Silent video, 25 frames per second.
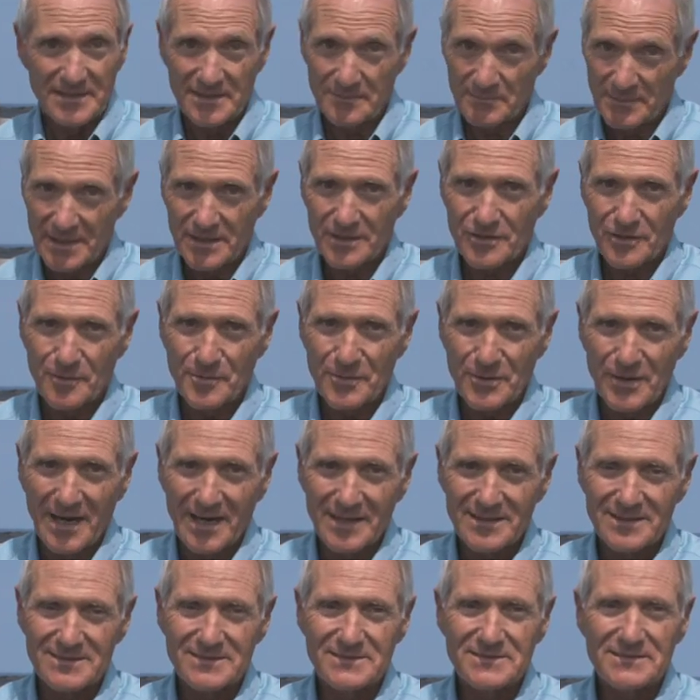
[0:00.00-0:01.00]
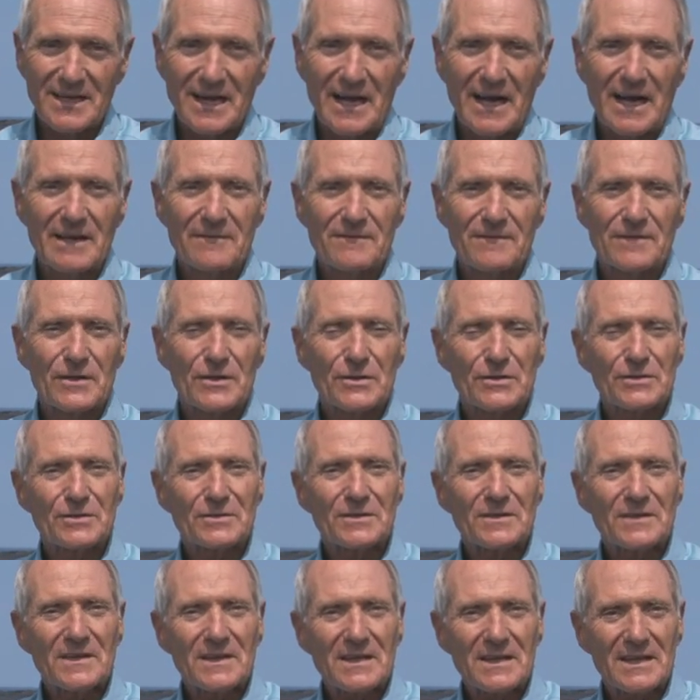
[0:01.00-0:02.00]
in medical practice, I've
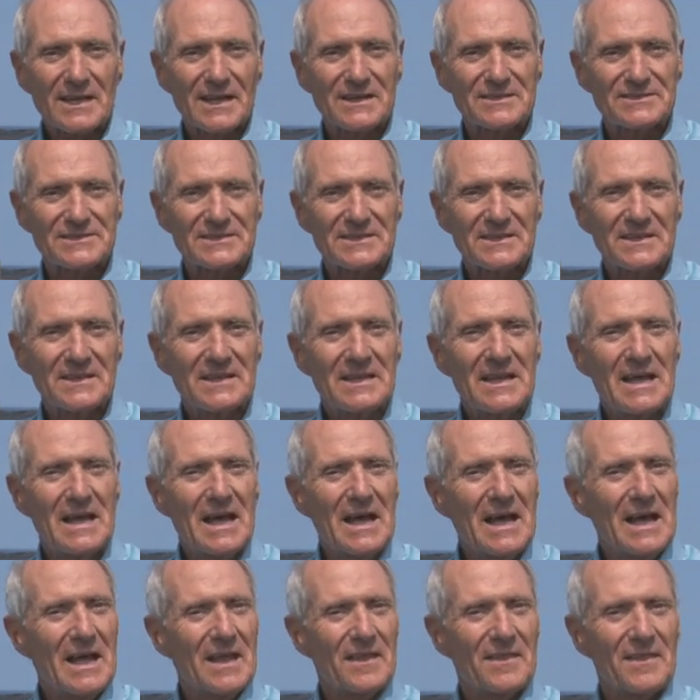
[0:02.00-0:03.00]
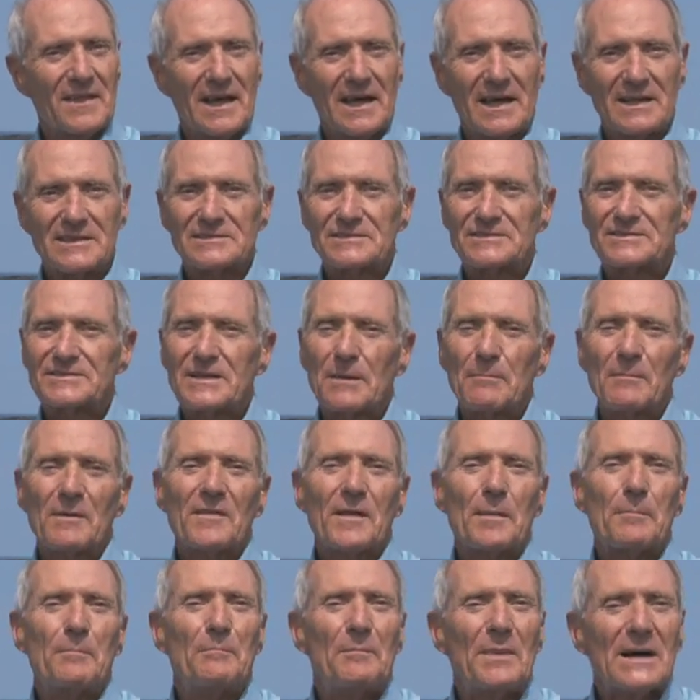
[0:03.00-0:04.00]
learned the lesson that some of
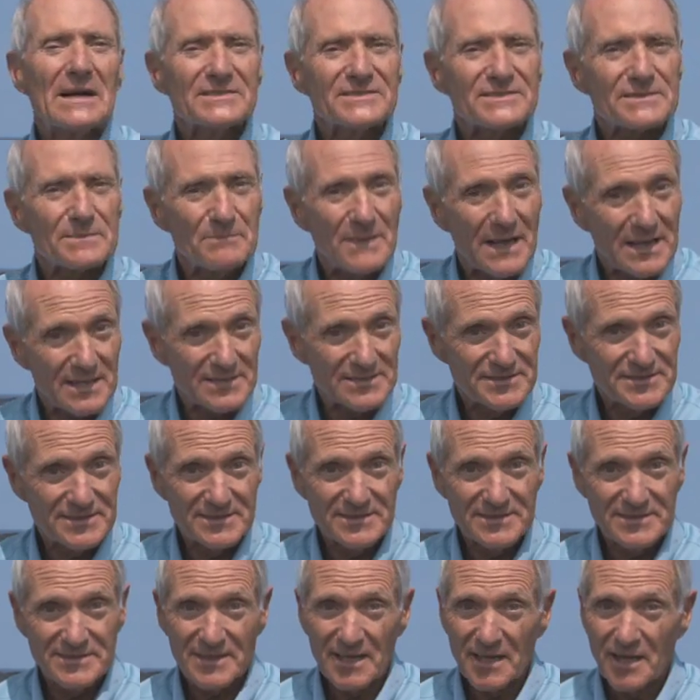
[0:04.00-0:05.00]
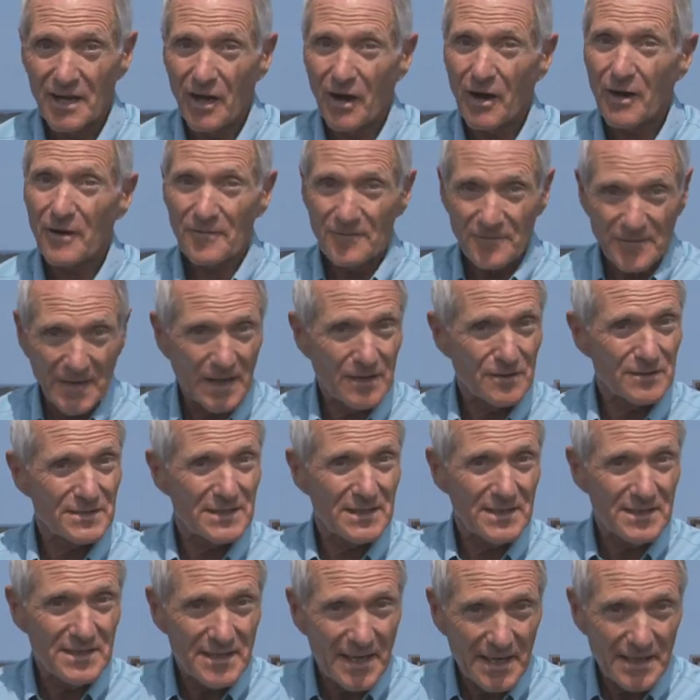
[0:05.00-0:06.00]
the best medicines are found
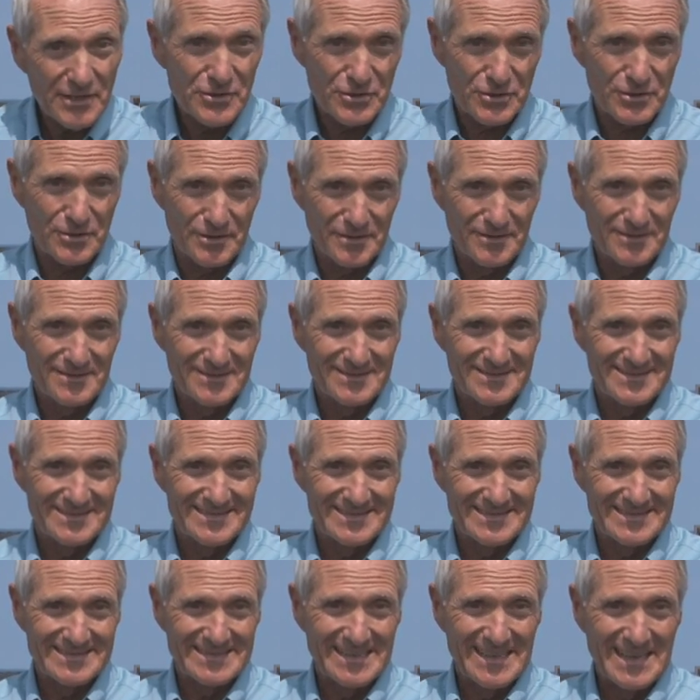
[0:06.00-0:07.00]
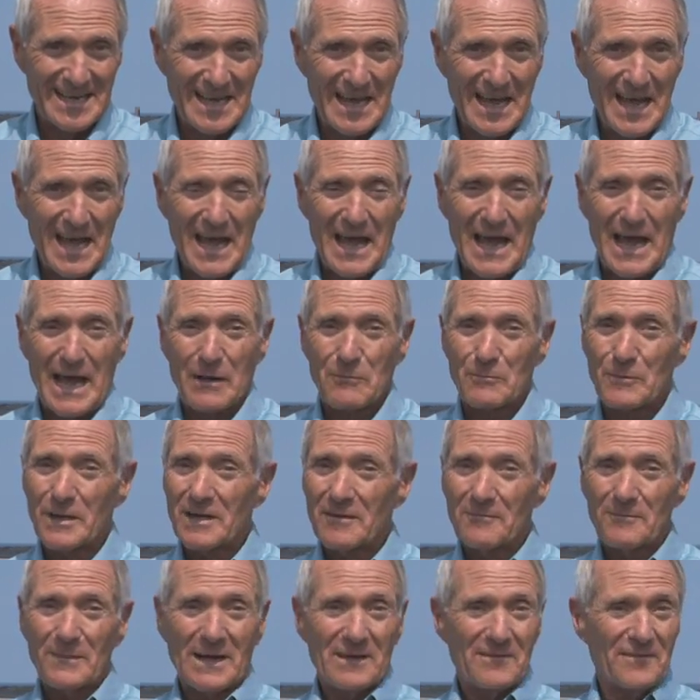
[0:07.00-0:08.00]
in nature. And one
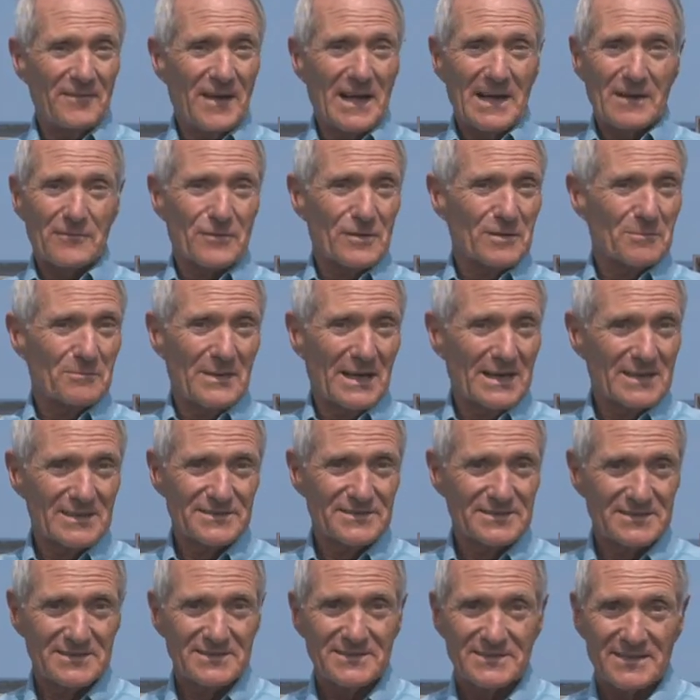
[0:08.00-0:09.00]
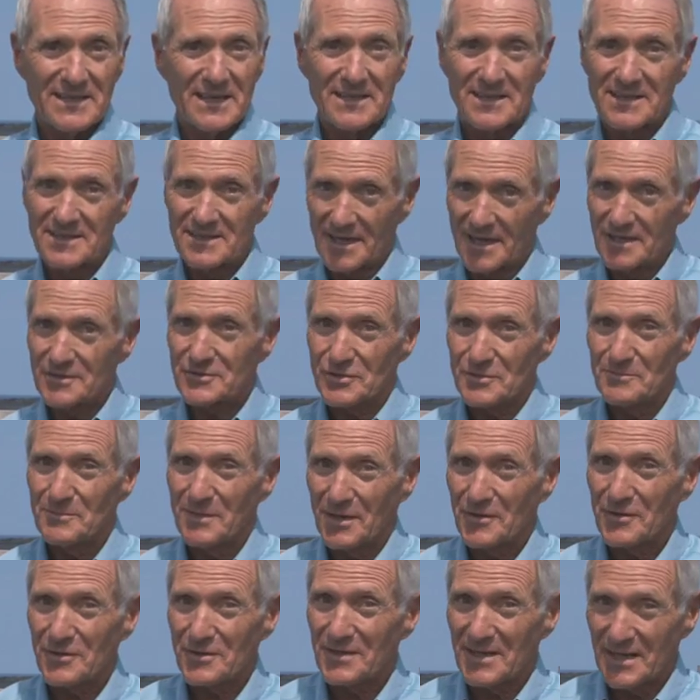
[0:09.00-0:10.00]
of my favorite medicines that Doctor
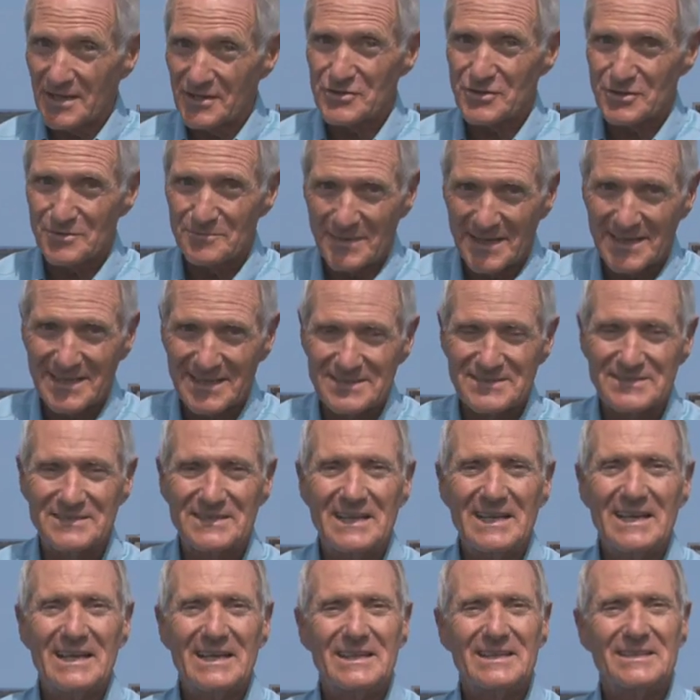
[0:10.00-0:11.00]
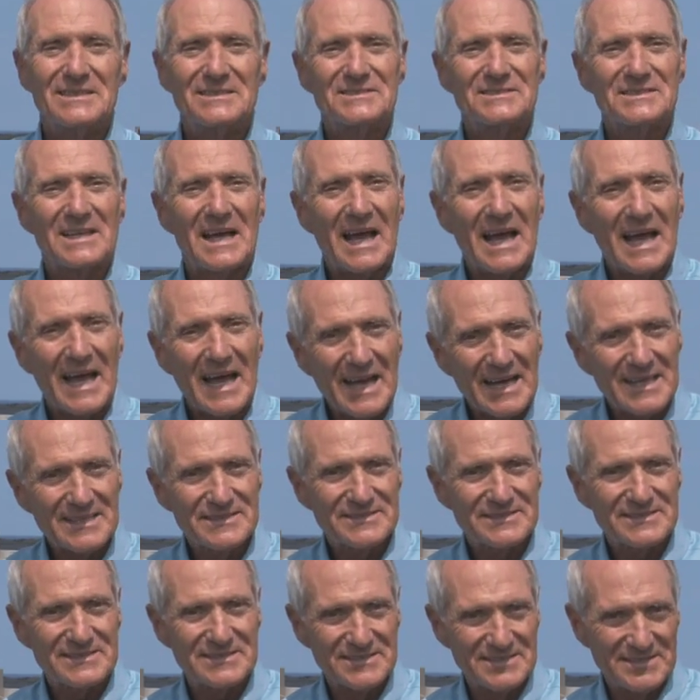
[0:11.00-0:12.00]
Mother Nature makes is
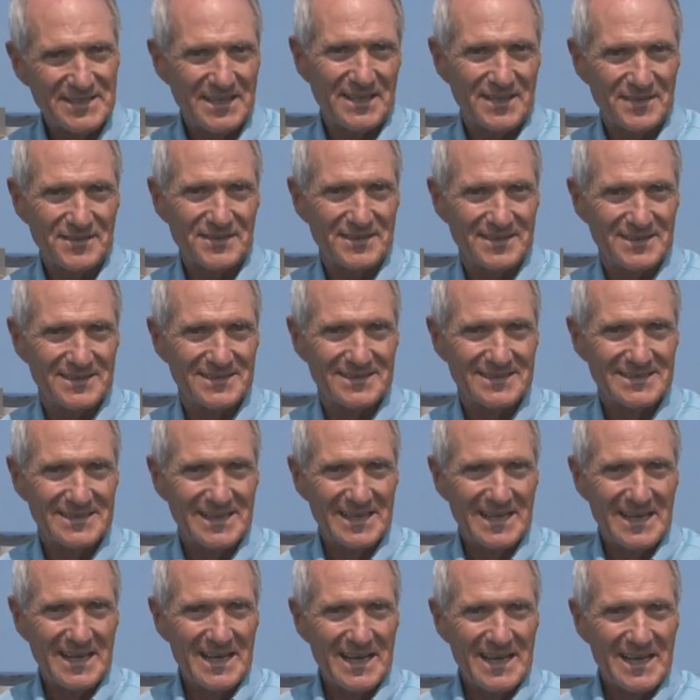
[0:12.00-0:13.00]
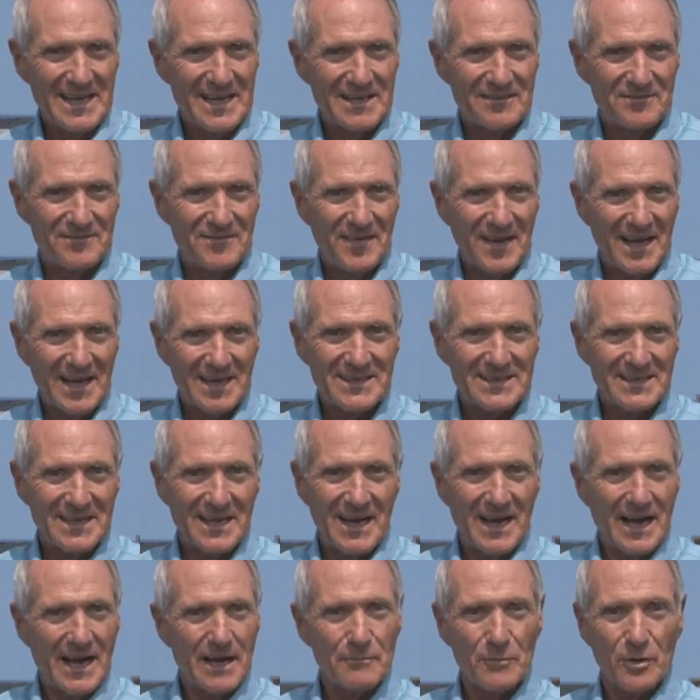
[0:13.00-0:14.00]
astaxanthin. In fact,
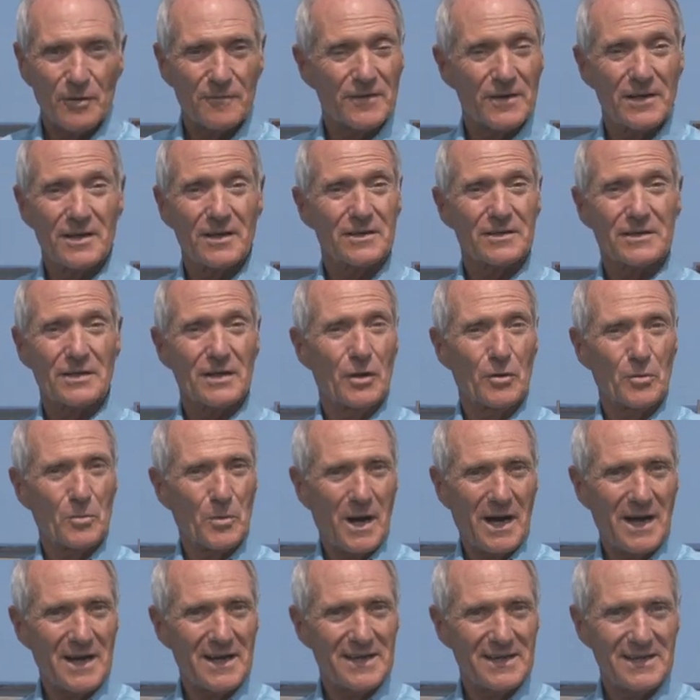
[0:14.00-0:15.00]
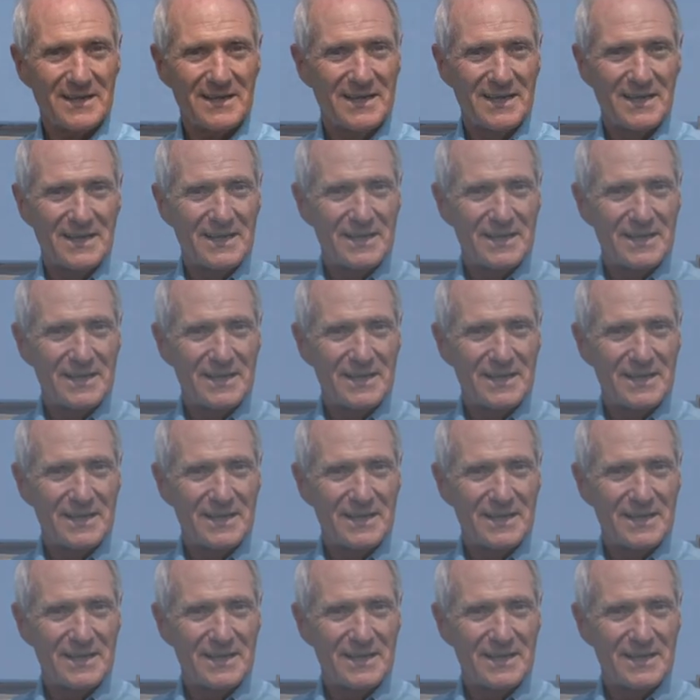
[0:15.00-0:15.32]
I'm over here in Hawaii